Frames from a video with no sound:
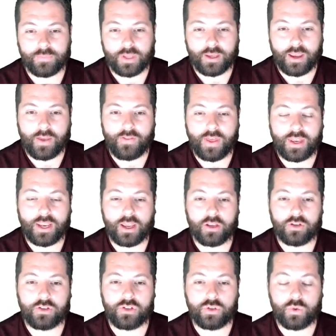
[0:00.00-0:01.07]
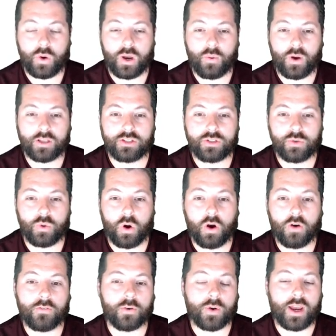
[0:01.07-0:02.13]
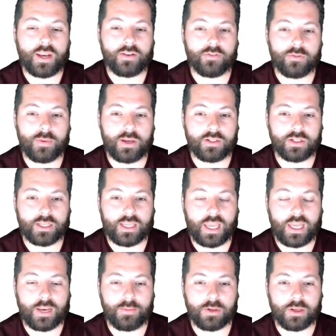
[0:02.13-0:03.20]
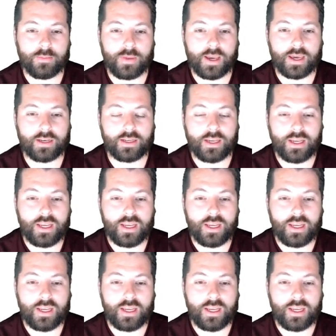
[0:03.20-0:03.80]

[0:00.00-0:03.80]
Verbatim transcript: And then do I want to override information in KW command?